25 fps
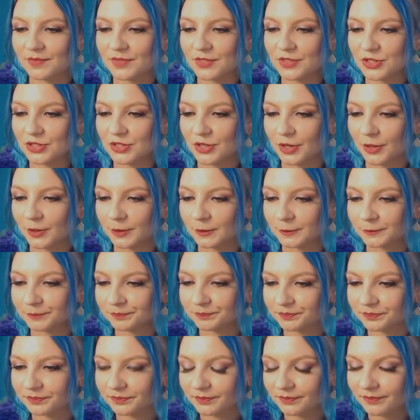
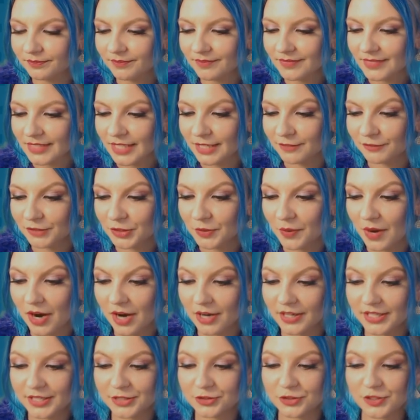So if you
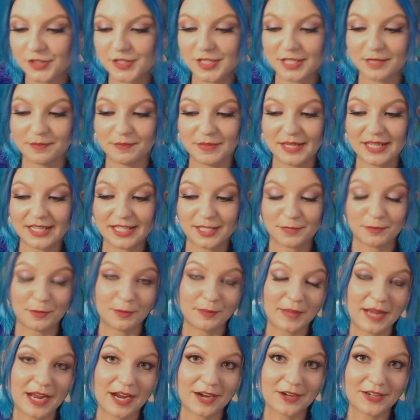are interested in being as
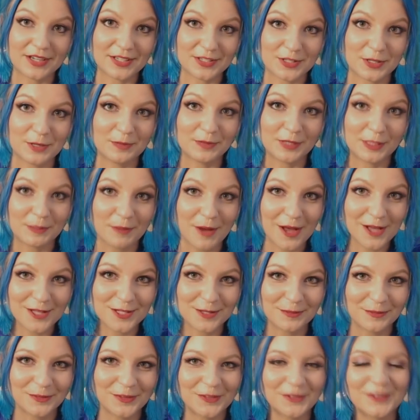prepared as humanly
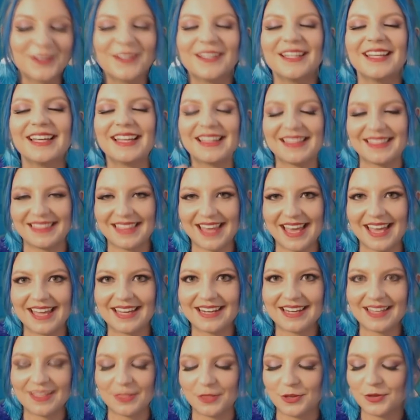possible,
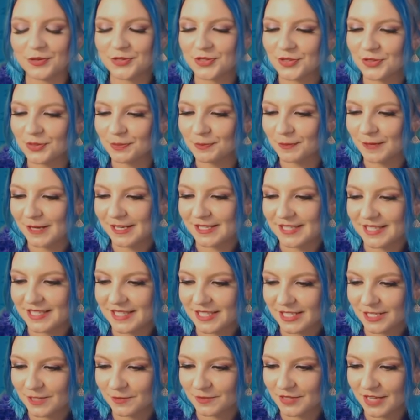then those are the places
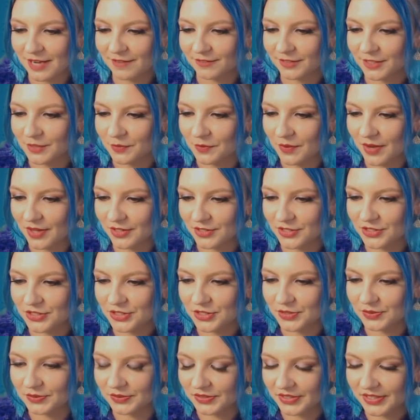that you definitely want
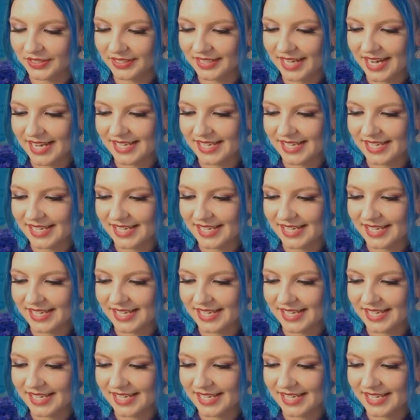to look.